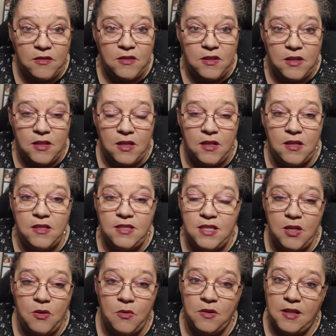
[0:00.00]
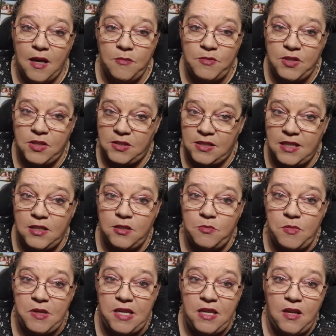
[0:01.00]
The Secret Labs tend to
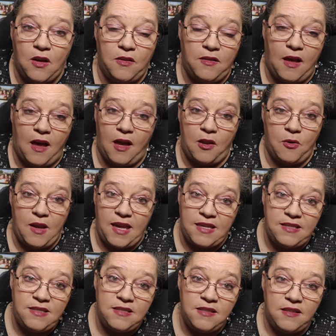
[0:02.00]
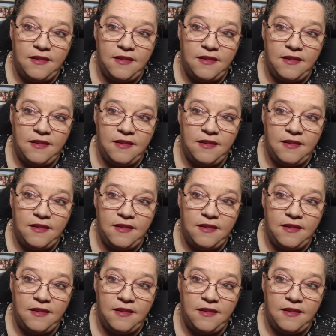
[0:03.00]
be on the higher end.